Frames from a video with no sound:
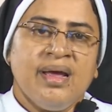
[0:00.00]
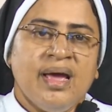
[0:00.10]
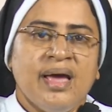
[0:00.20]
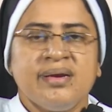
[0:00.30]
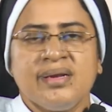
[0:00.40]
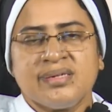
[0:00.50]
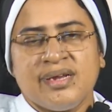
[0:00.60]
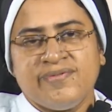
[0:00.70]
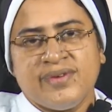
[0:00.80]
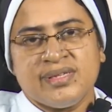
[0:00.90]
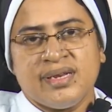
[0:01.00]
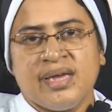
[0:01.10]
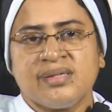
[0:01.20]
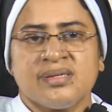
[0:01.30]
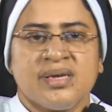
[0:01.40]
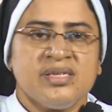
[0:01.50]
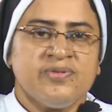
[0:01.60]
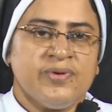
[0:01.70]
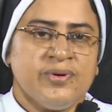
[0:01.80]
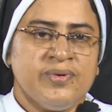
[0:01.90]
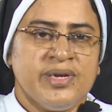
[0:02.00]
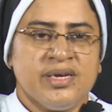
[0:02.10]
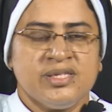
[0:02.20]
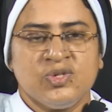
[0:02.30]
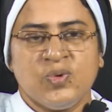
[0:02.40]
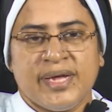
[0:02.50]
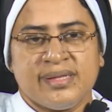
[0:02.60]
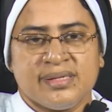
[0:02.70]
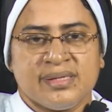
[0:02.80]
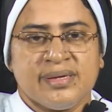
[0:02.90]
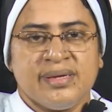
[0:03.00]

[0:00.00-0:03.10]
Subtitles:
and it is left as an exercise for you, dear students.